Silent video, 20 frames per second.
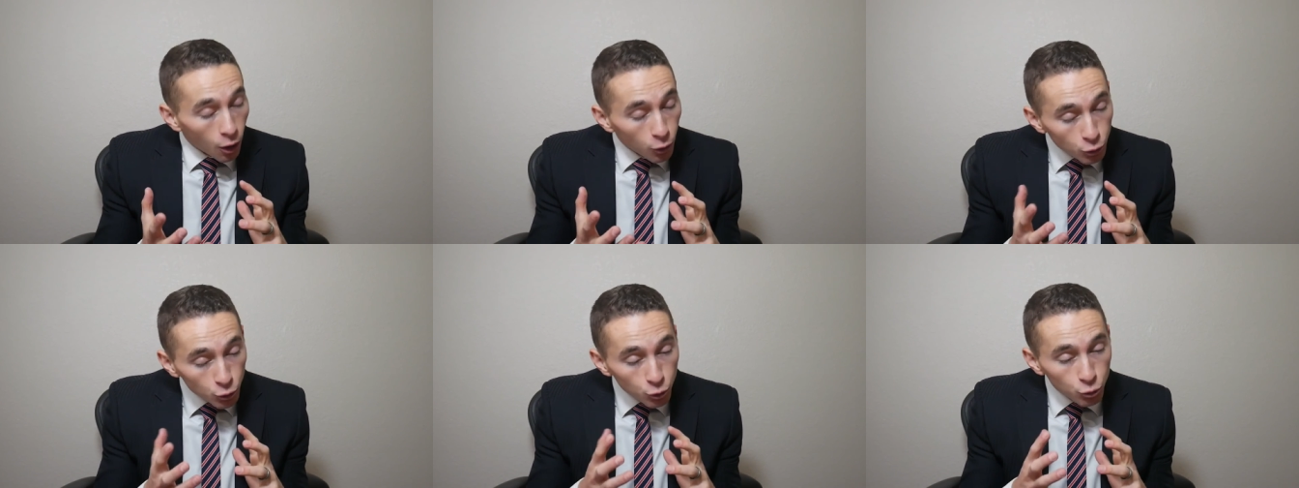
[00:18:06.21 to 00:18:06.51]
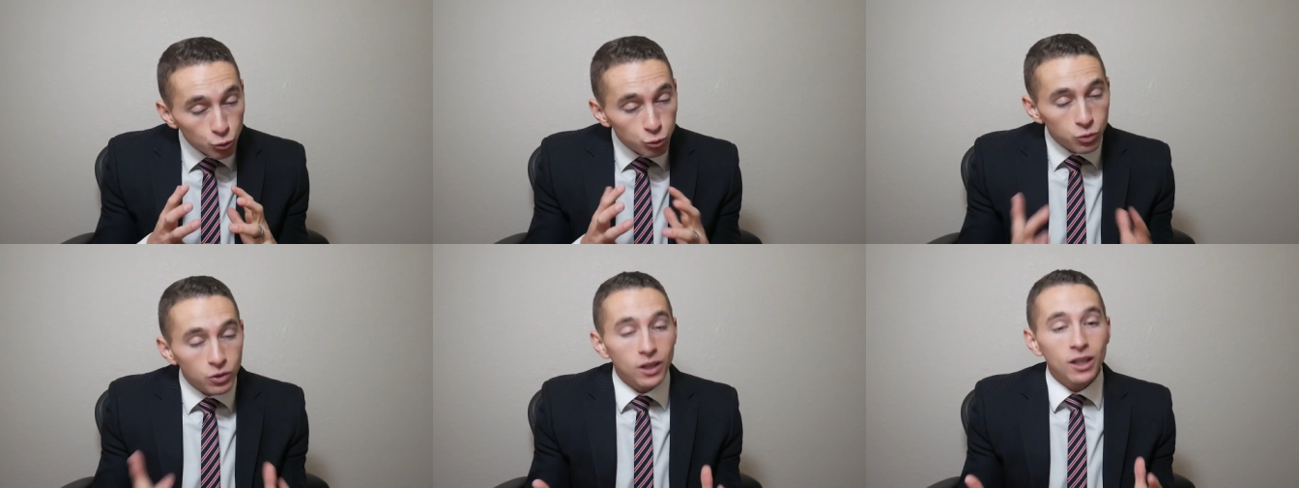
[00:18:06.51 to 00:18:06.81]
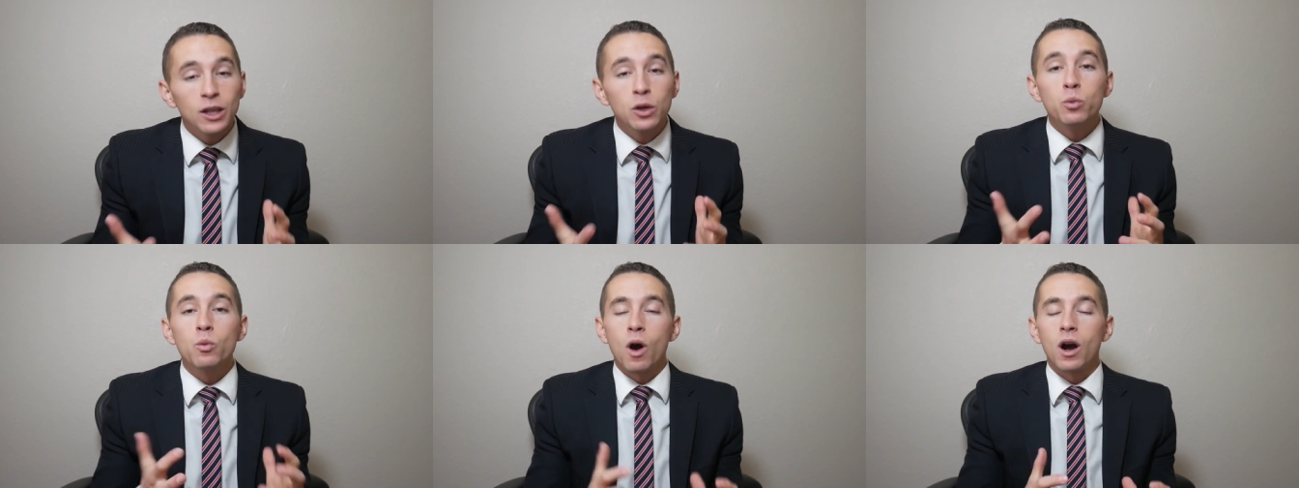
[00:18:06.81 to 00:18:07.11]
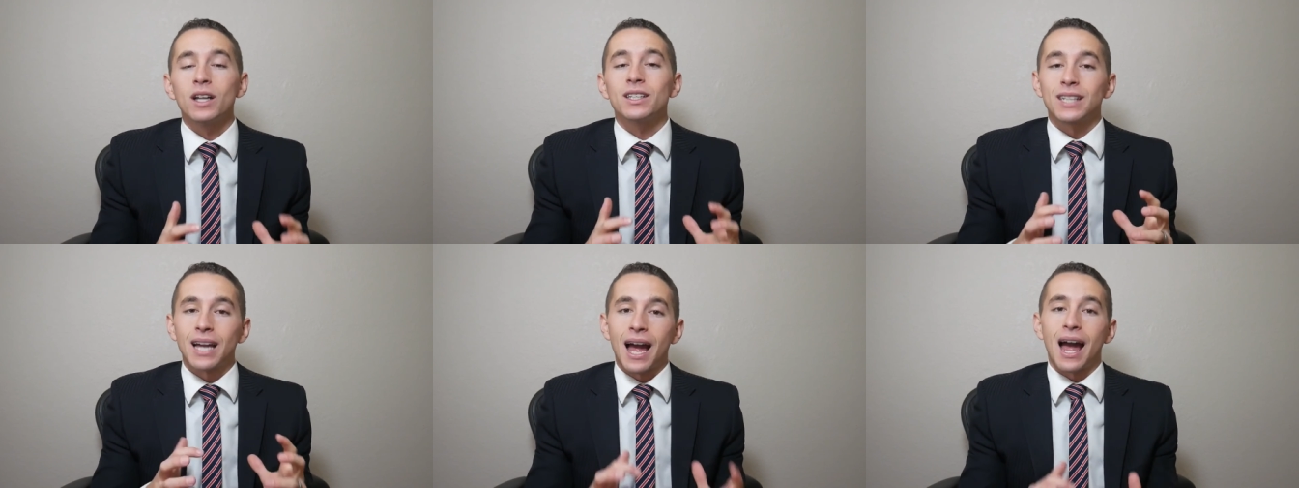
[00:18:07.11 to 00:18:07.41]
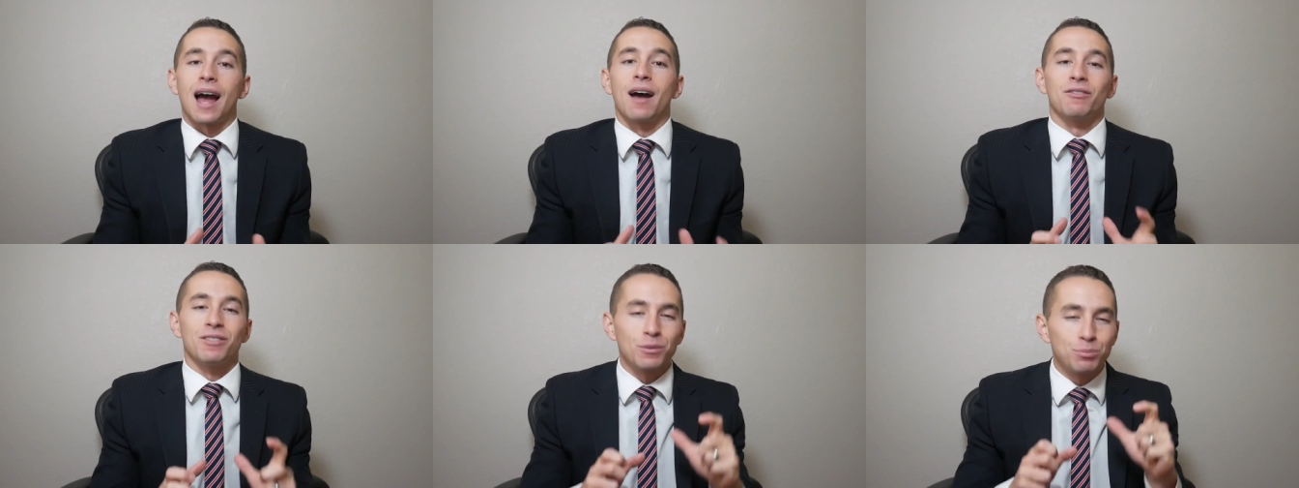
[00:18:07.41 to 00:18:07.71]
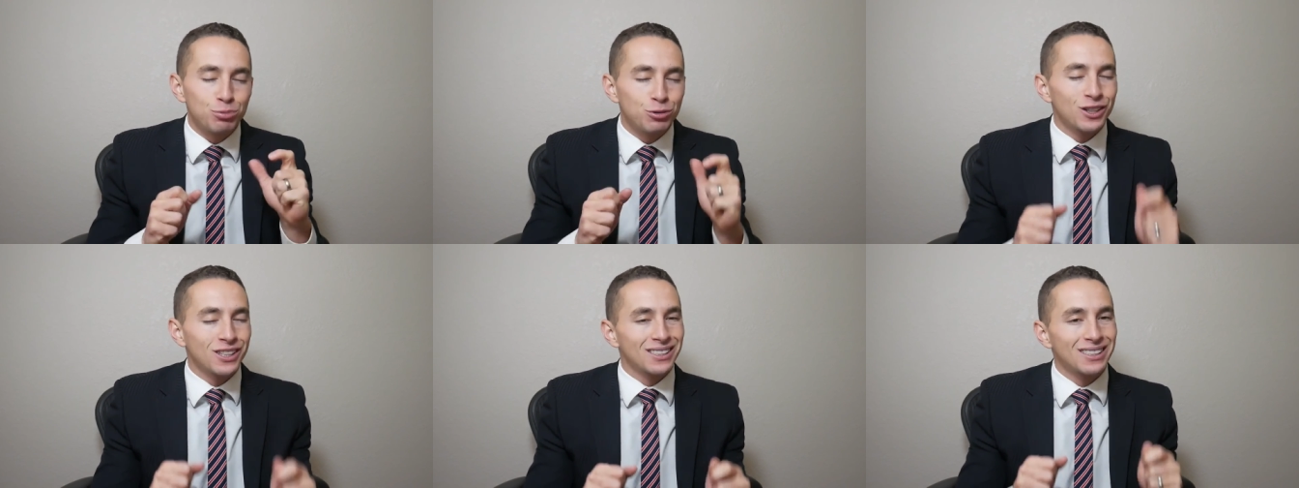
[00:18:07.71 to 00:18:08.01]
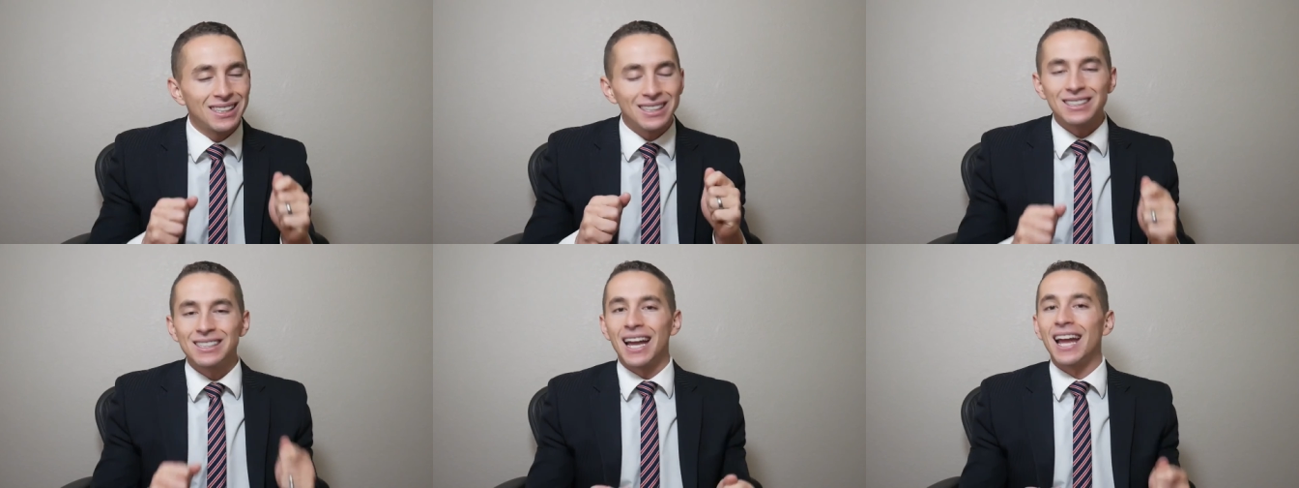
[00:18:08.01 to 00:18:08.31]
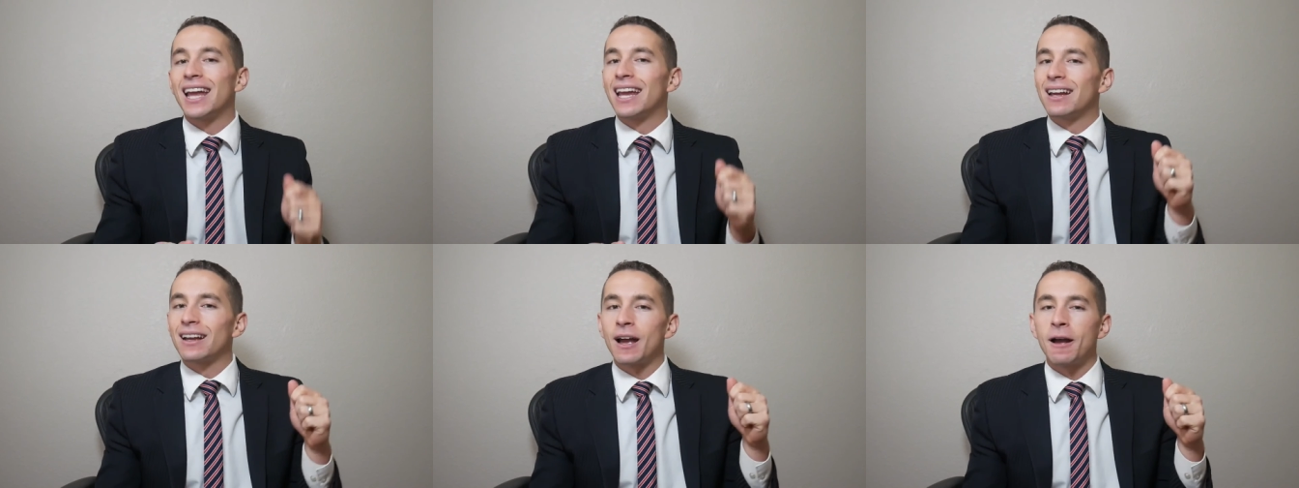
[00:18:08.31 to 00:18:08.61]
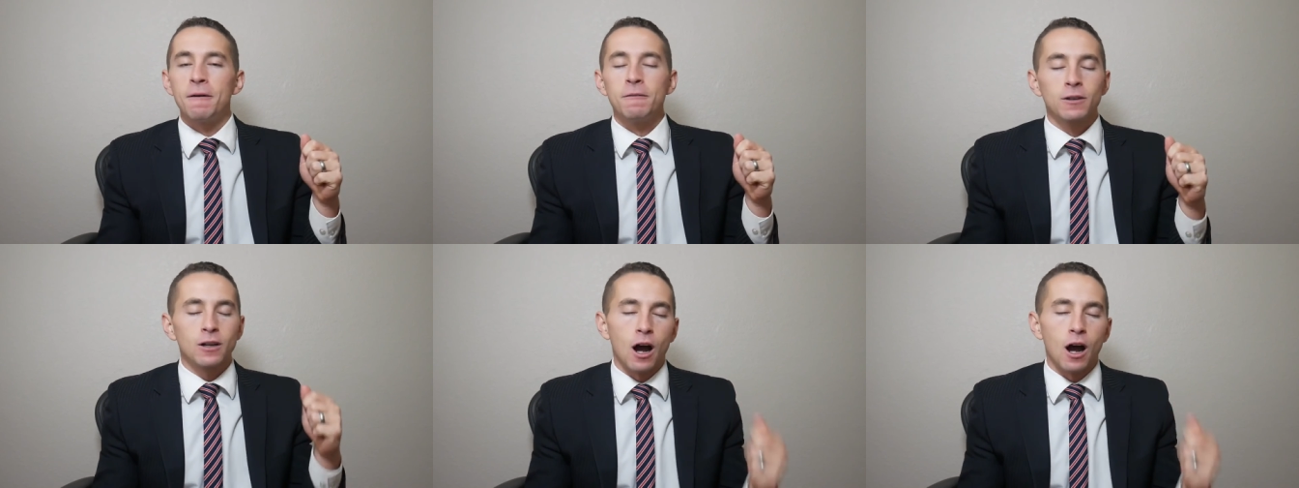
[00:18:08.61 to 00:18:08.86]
you really want to have a pretty dang